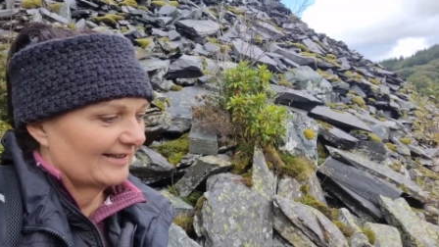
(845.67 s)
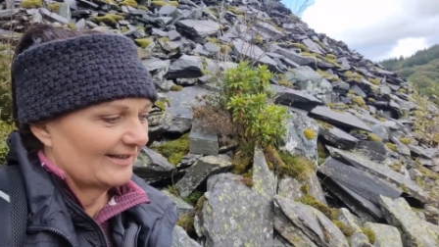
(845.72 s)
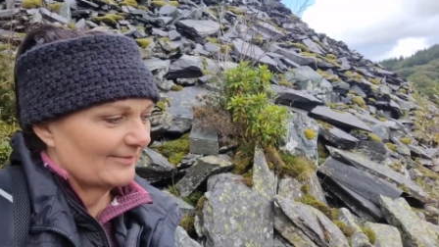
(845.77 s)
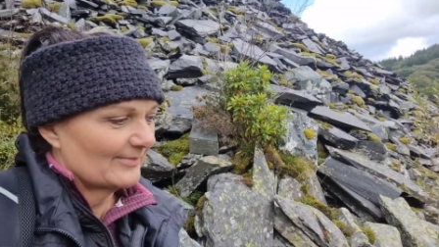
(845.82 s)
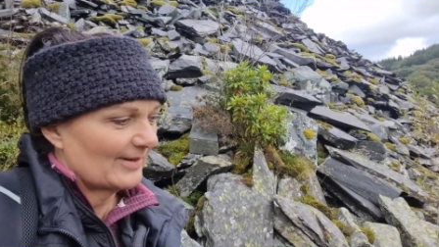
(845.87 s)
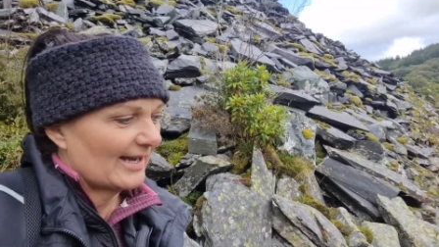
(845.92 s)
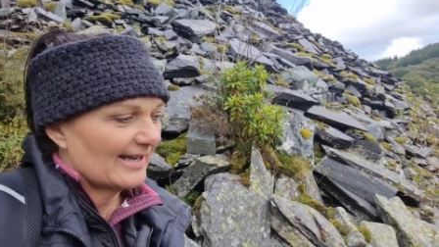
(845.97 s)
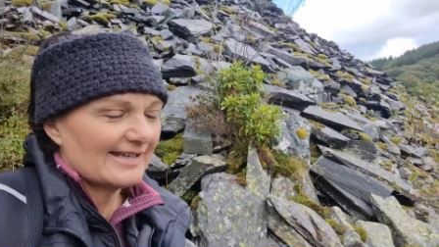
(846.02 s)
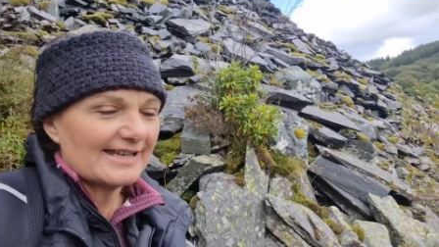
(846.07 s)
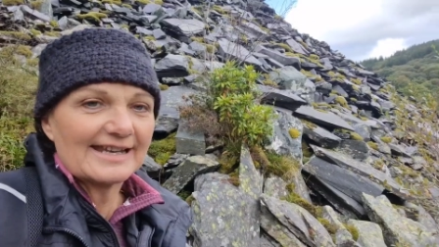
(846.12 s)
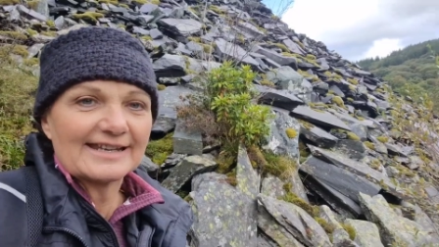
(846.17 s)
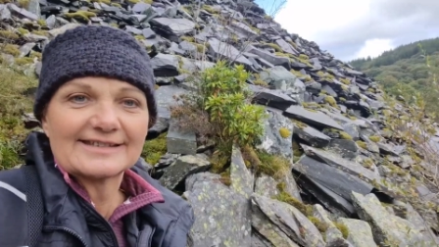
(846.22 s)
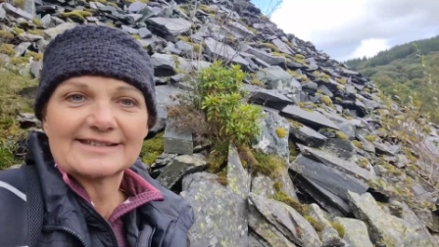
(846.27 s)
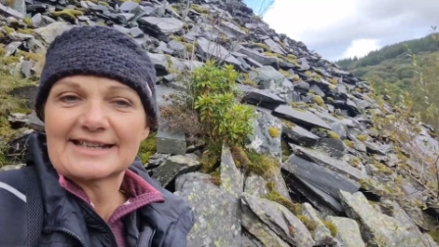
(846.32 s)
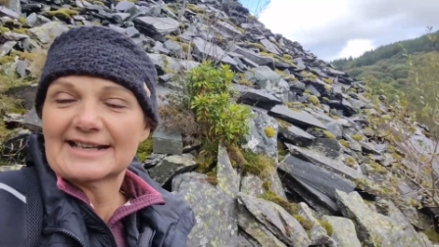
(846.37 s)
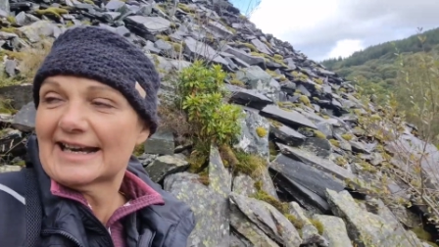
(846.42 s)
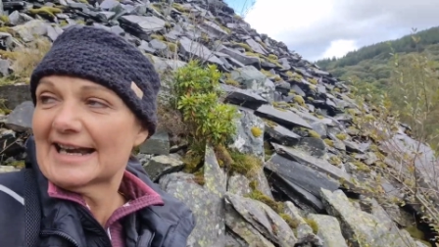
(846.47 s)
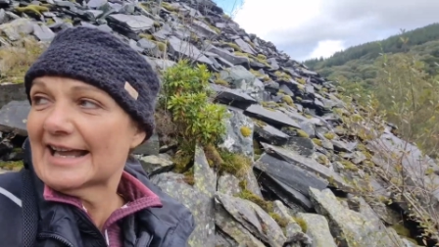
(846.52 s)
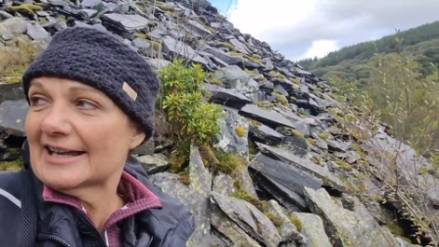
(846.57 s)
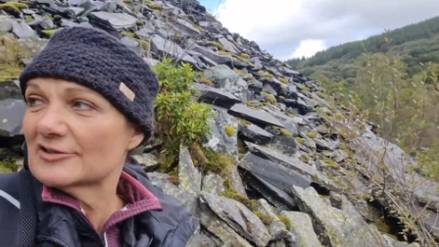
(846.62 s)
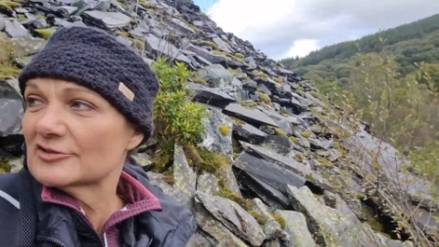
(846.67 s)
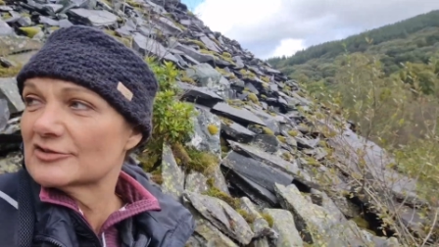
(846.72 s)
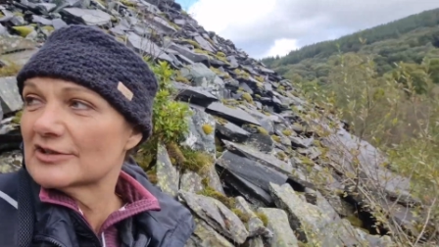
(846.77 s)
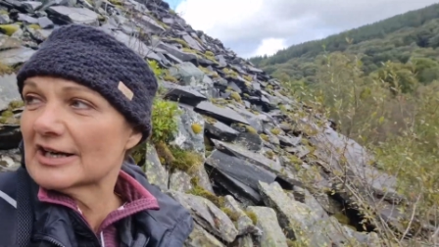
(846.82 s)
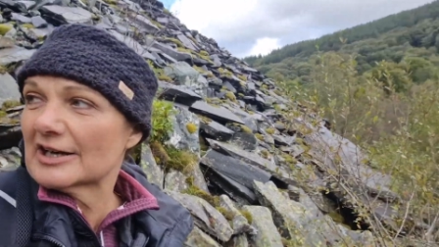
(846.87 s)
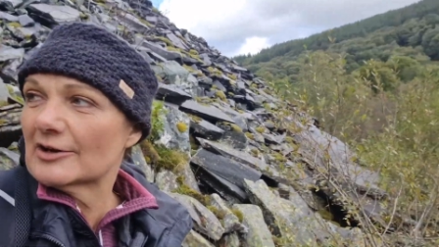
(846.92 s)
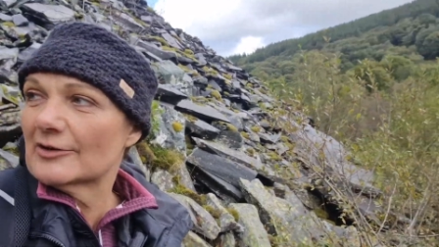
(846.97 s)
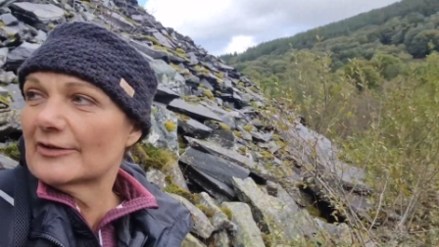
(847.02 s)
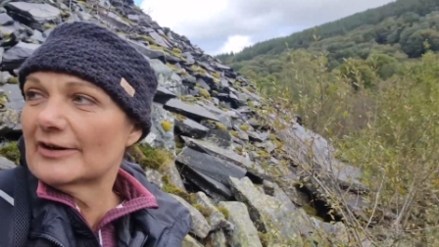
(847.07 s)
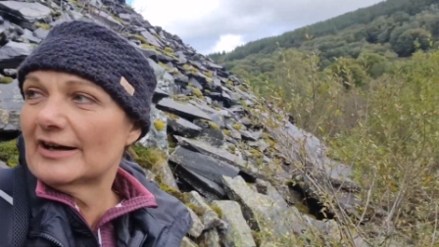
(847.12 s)
I might need an
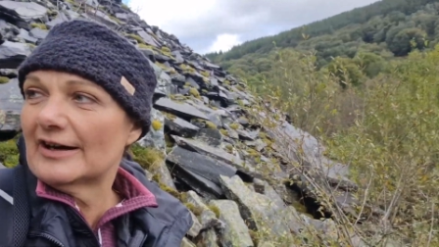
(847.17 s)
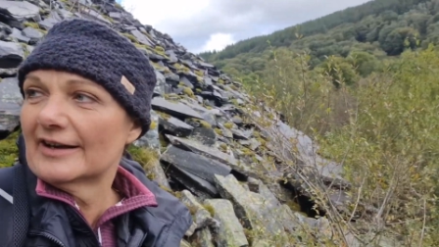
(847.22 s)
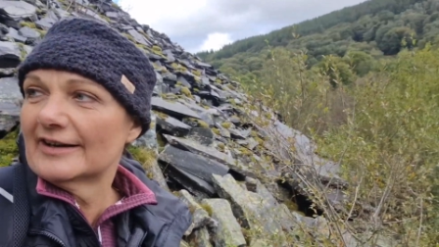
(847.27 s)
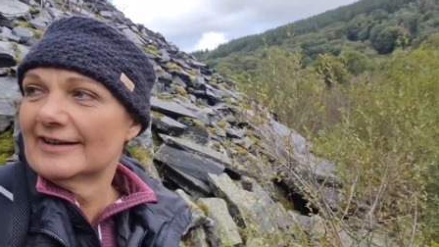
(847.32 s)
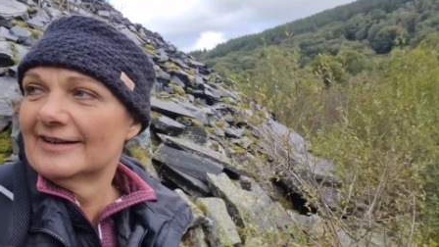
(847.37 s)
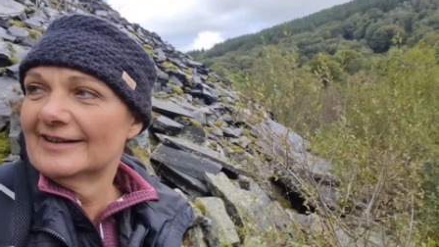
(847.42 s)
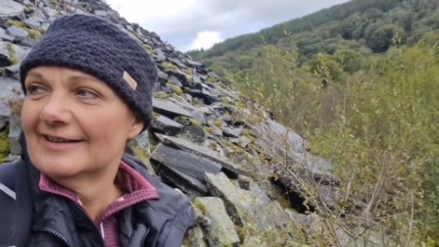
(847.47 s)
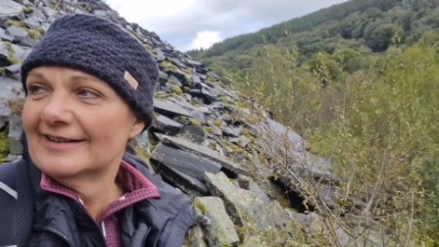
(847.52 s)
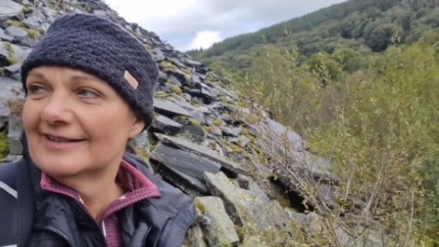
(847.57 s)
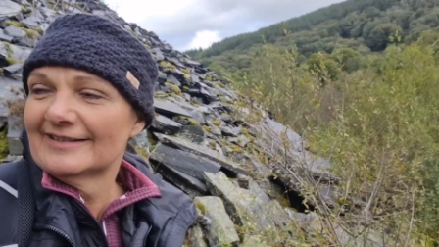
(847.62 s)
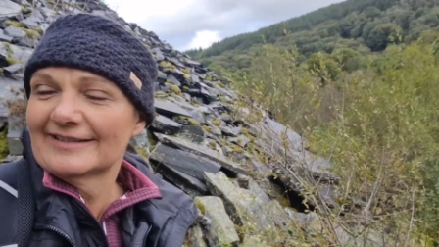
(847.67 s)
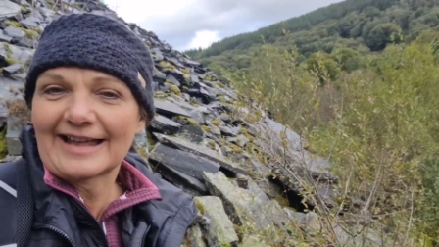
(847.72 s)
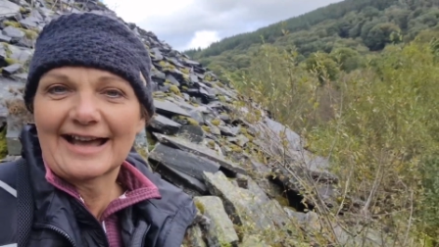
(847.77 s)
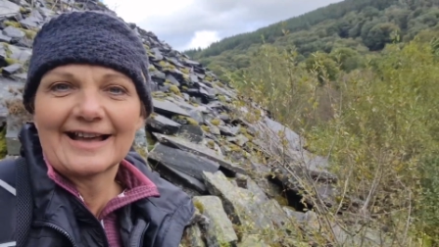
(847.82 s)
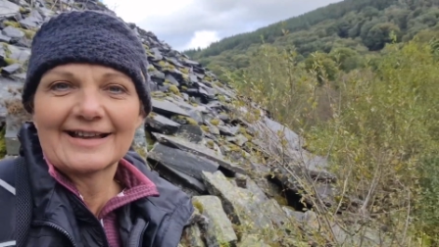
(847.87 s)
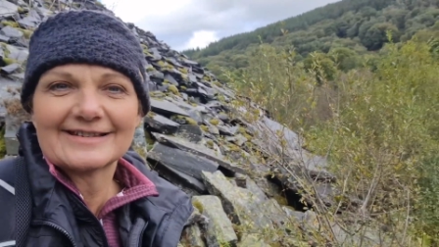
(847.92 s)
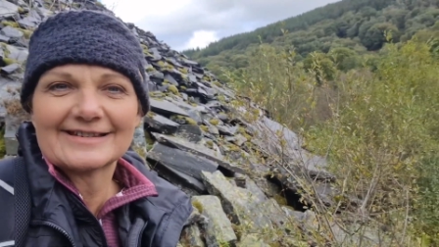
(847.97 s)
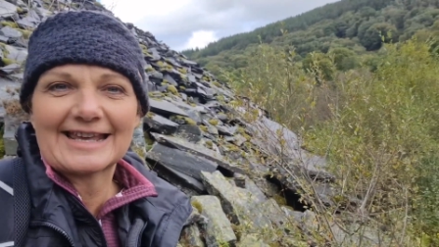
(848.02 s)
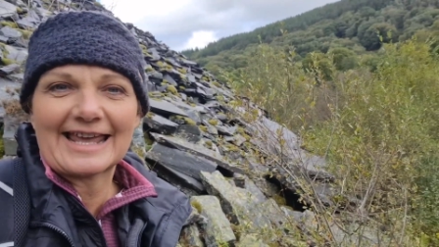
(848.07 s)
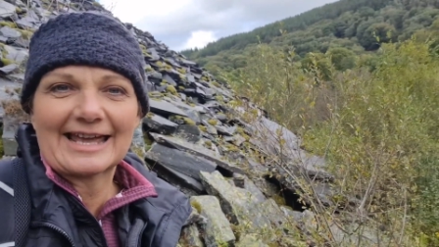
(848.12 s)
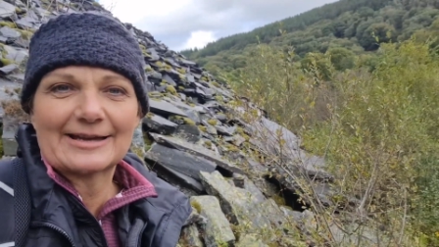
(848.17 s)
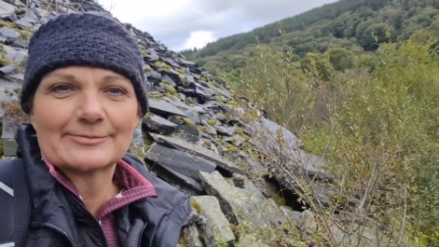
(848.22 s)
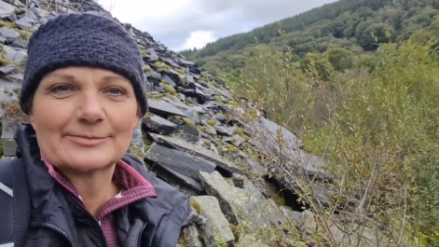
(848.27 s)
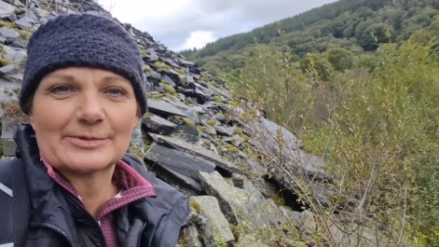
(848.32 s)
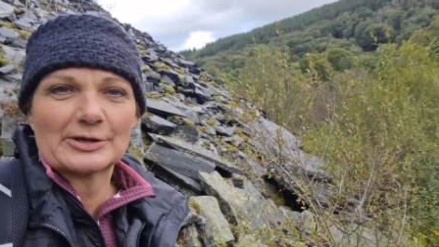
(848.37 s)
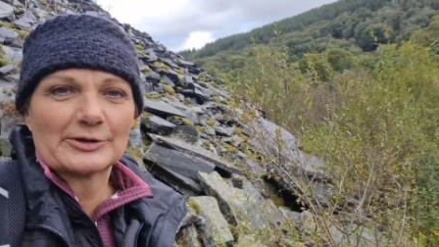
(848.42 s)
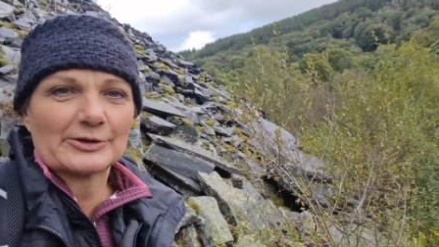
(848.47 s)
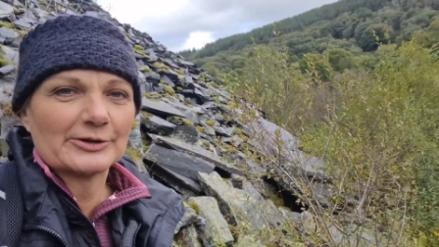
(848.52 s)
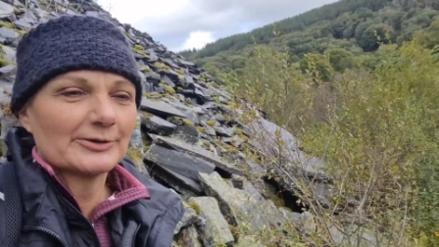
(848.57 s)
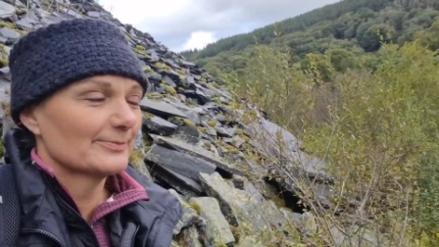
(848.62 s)
electric one. That'd get
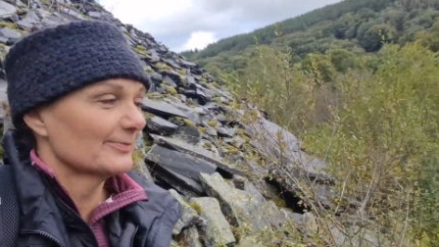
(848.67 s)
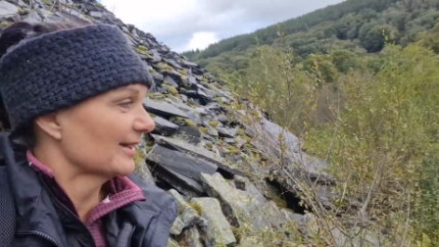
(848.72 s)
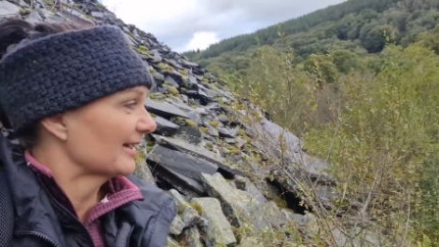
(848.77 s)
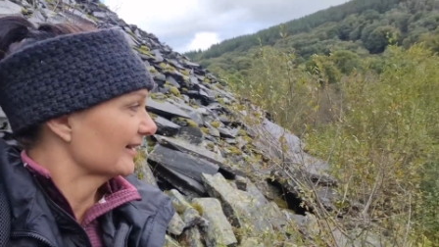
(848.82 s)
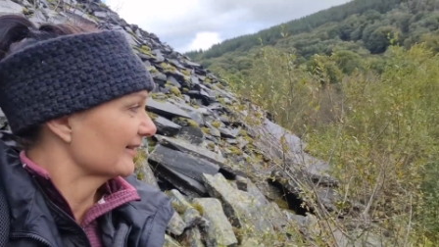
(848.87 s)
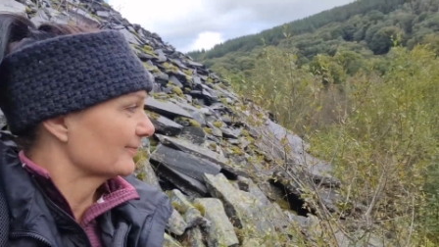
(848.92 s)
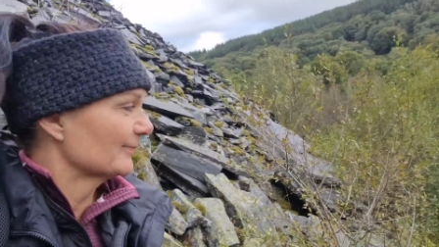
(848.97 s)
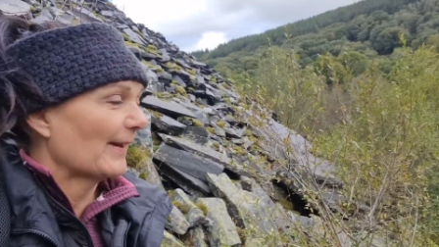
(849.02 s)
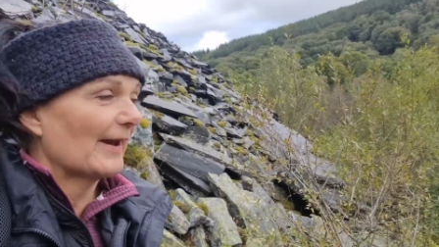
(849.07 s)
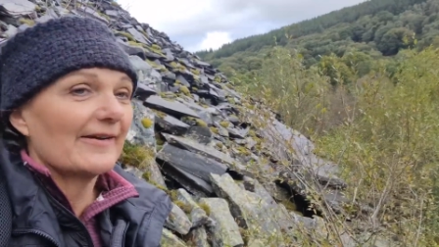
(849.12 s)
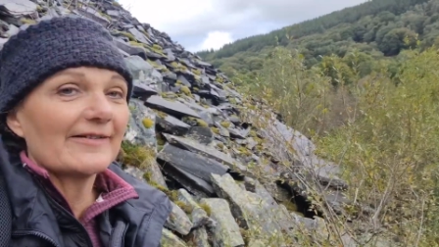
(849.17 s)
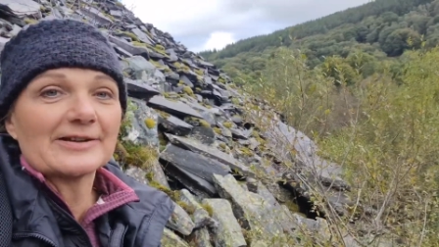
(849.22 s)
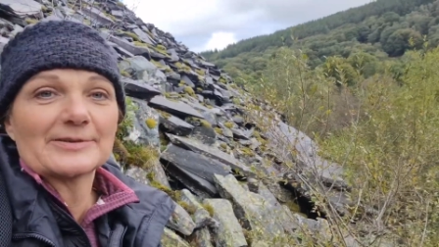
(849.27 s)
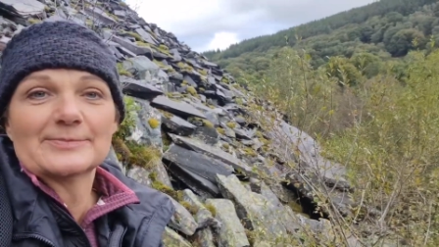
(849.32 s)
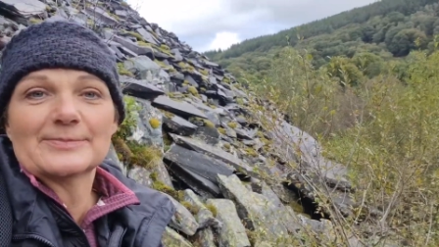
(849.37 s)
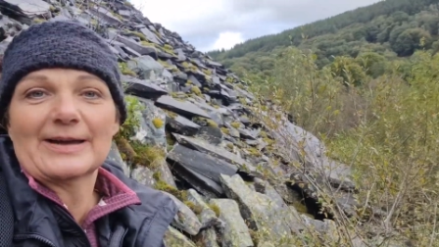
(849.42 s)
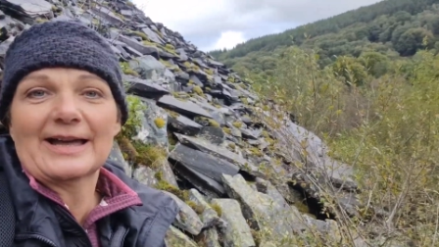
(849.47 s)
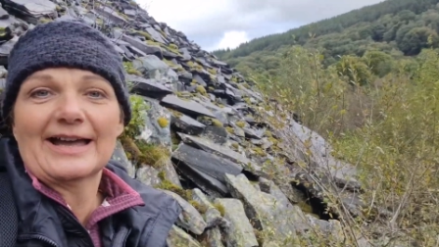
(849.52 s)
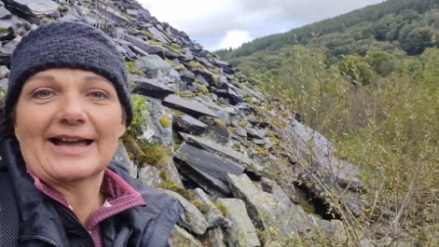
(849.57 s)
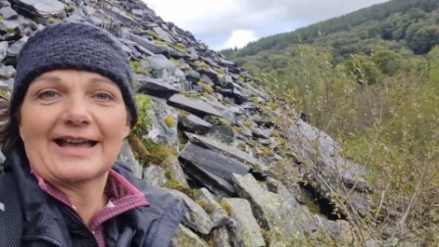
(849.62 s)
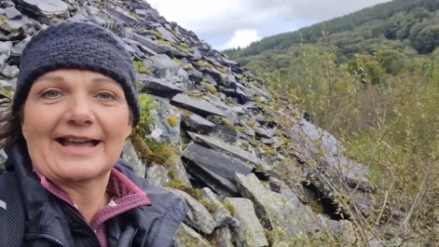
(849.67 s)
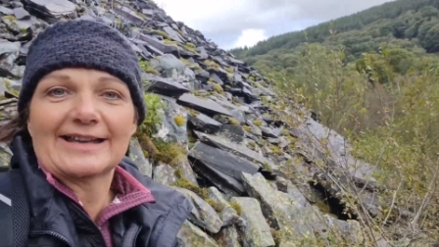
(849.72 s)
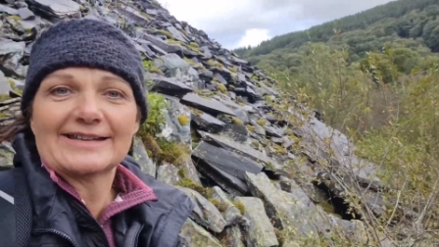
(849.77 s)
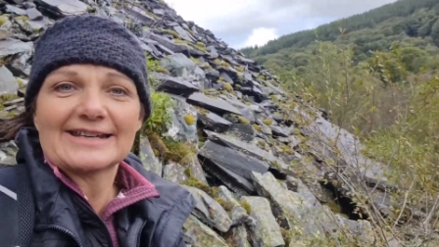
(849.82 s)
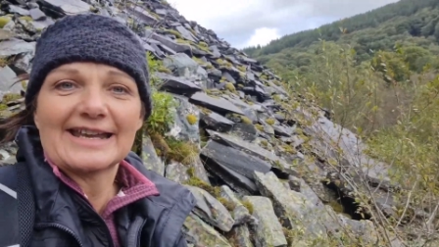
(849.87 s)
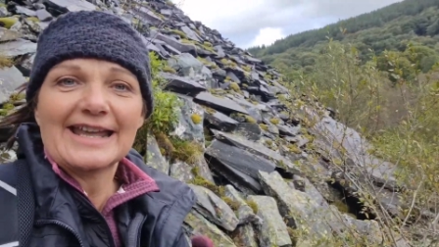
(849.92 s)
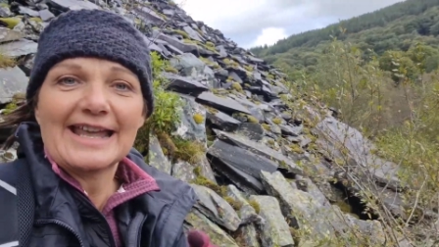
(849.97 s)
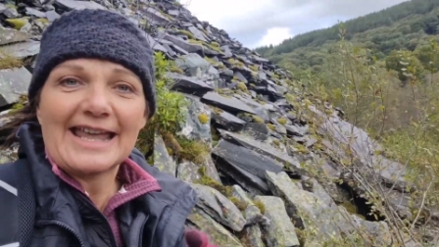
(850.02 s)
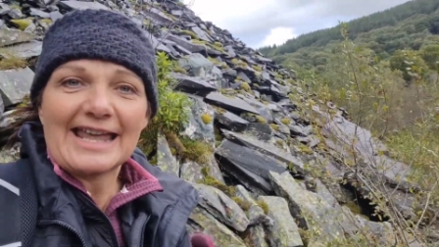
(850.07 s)
me up, because bearing in mind,